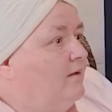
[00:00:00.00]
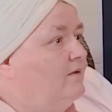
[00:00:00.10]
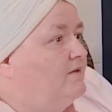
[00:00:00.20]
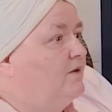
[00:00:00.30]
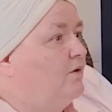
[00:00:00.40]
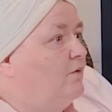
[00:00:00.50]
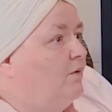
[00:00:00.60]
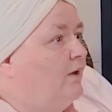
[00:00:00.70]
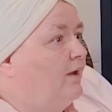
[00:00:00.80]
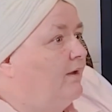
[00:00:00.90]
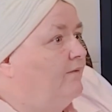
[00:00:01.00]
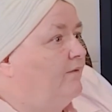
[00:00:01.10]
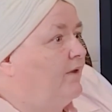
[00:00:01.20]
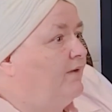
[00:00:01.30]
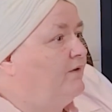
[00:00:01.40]
so
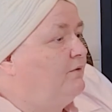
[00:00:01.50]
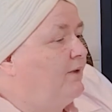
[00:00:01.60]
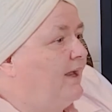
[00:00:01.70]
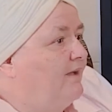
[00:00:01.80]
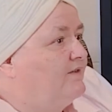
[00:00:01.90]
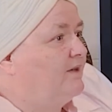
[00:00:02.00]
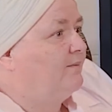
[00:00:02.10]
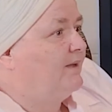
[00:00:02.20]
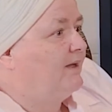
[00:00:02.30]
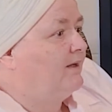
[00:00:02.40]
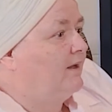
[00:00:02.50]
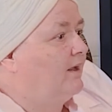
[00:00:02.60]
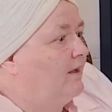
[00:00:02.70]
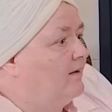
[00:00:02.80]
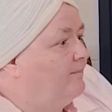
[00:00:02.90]
if you have something,
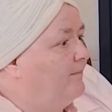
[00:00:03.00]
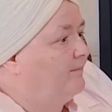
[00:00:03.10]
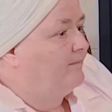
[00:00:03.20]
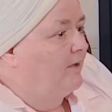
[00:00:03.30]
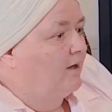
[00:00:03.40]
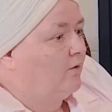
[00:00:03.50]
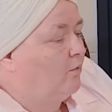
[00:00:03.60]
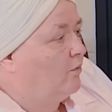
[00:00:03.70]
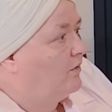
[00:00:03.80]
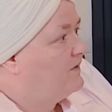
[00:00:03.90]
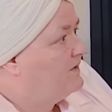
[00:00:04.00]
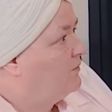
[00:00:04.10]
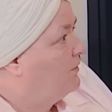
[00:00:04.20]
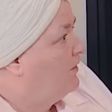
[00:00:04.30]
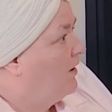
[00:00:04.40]
a course
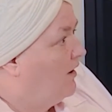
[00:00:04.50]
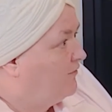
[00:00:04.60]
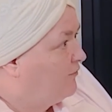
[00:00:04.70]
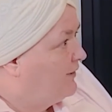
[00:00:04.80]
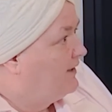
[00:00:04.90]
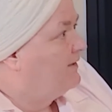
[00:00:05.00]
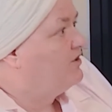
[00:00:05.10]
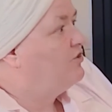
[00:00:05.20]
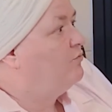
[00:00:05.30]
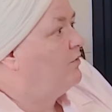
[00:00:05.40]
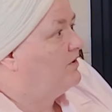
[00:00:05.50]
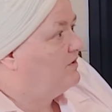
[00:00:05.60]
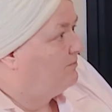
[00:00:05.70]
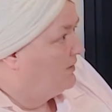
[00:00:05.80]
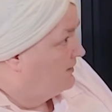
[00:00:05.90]
or an offering that you want
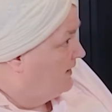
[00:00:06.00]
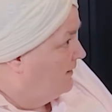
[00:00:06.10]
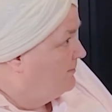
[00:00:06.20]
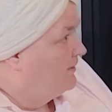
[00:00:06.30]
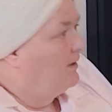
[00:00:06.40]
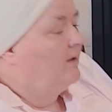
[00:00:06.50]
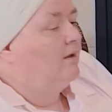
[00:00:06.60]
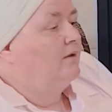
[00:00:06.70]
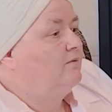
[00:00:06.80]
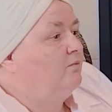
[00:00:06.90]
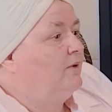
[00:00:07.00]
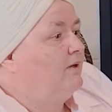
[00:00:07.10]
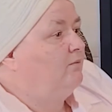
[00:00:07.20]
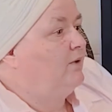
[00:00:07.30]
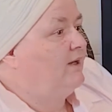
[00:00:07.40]
to build up,
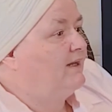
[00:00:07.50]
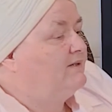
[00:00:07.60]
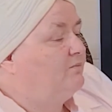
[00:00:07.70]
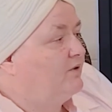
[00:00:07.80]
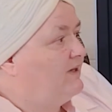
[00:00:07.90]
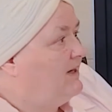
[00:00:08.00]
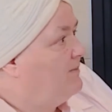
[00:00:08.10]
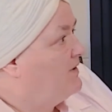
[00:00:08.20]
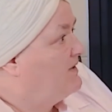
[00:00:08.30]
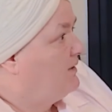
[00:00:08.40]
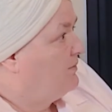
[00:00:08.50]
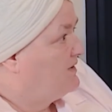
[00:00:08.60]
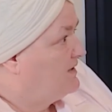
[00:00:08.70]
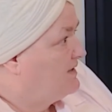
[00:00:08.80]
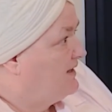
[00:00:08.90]
we like to put the email
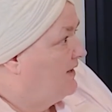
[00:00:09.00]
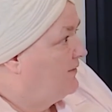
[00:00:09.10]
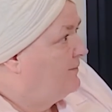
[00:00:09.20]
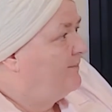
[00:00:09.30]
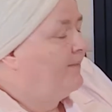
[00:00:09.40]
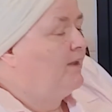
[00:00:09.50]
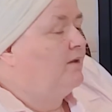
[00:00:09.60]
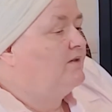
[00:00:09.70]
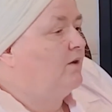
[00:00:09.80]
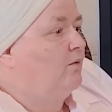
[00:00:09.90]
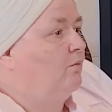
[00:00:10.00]
sequences together. So